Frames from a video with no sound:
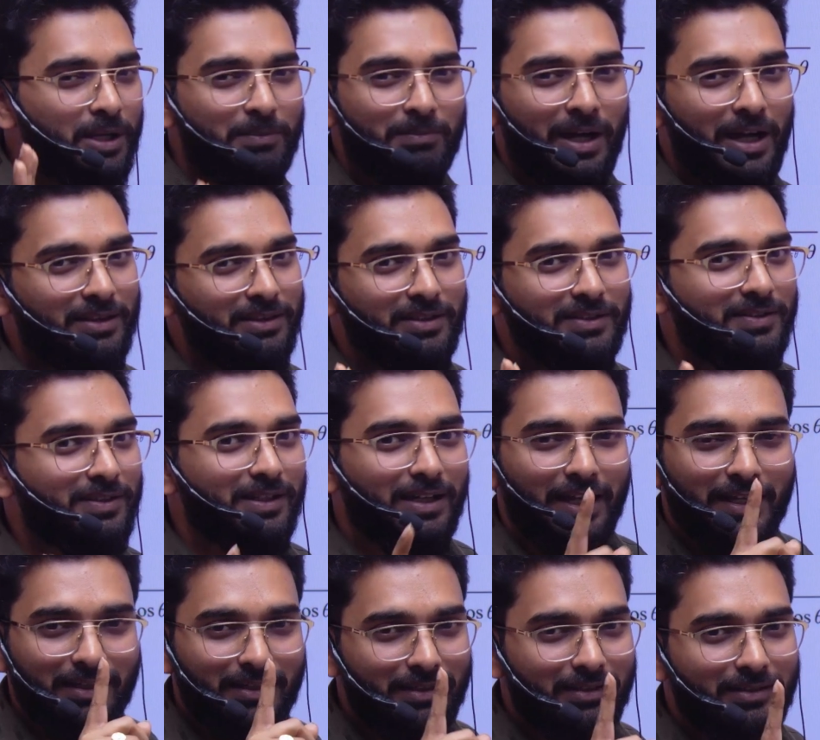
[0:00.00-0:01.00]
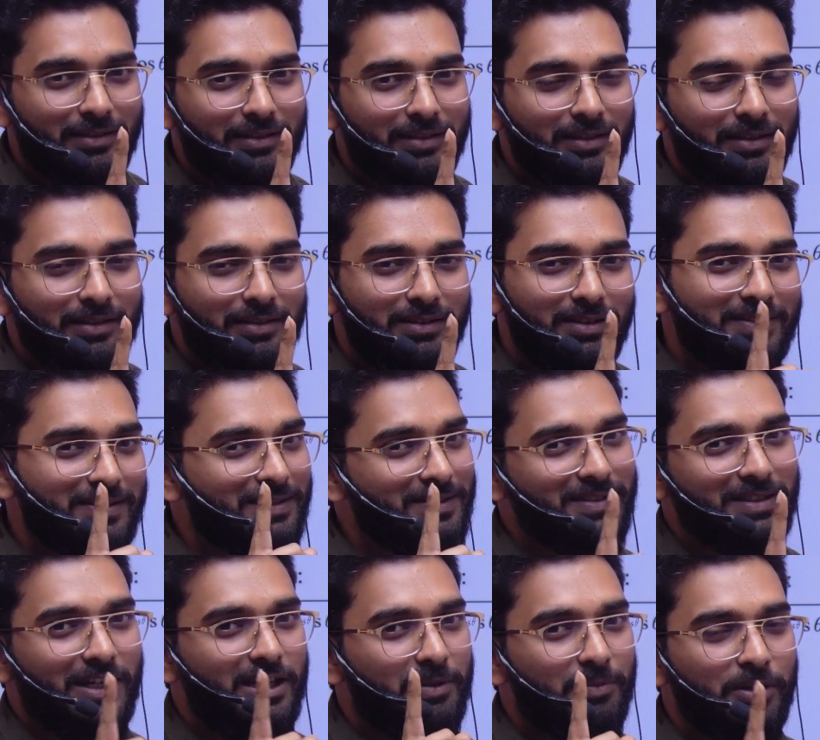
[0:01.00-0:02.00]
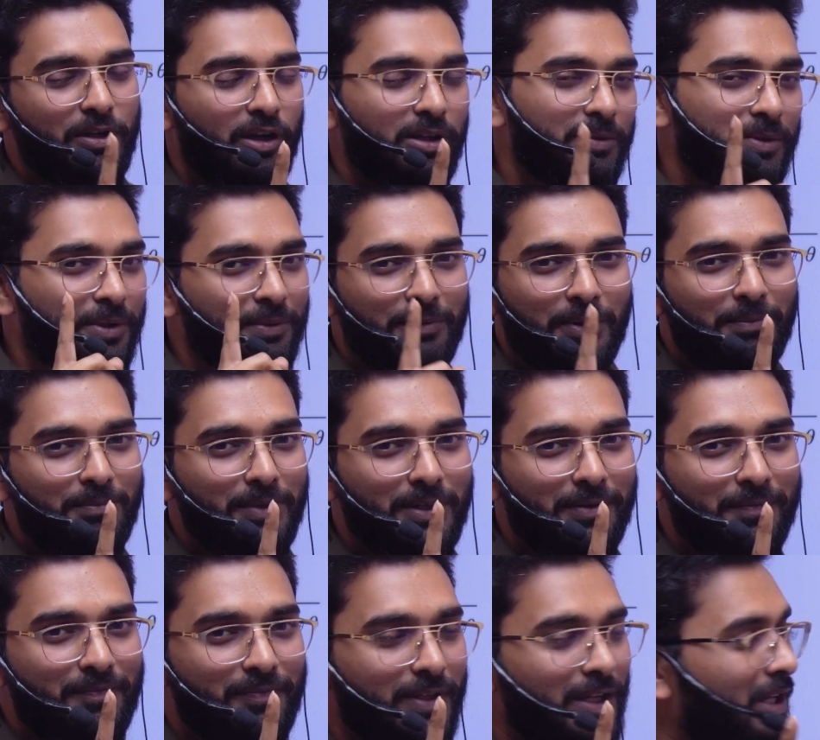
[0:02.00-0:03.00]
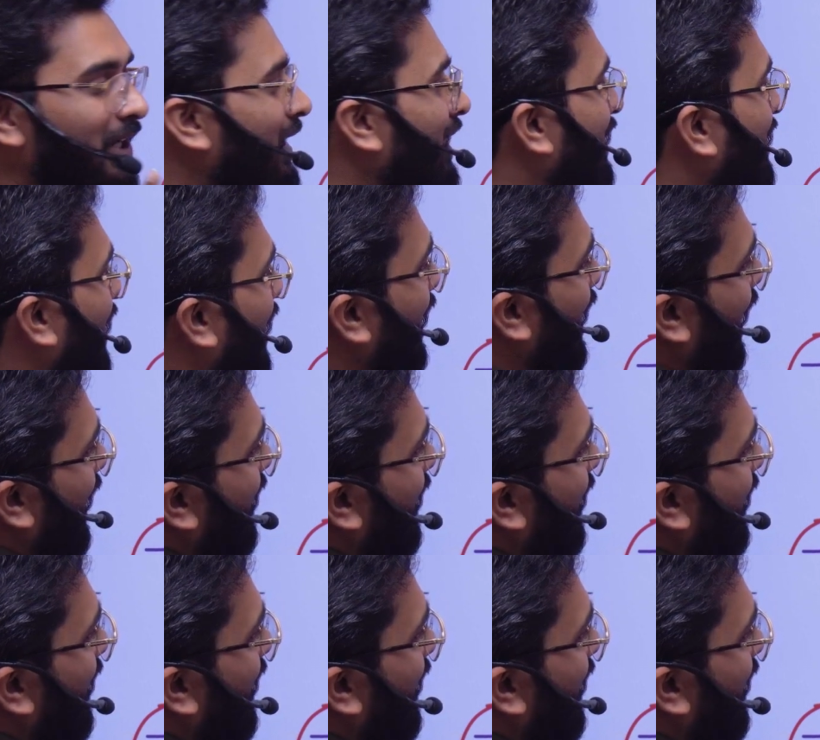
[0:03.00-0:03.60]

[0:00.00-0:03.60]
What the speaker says: this line, this statement, always remember. The line